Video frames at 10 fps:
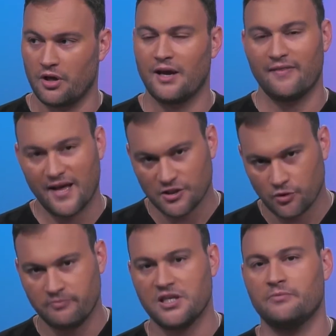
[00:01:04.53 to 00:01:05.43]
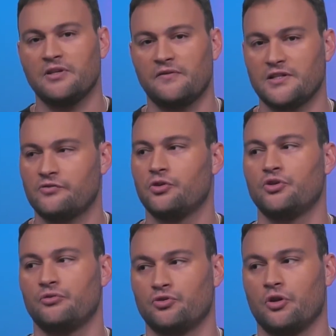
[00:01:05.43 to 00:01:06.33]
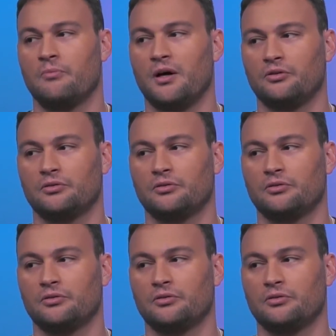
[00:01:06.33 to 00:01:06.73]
And that's what minimally invasive surgery is all about.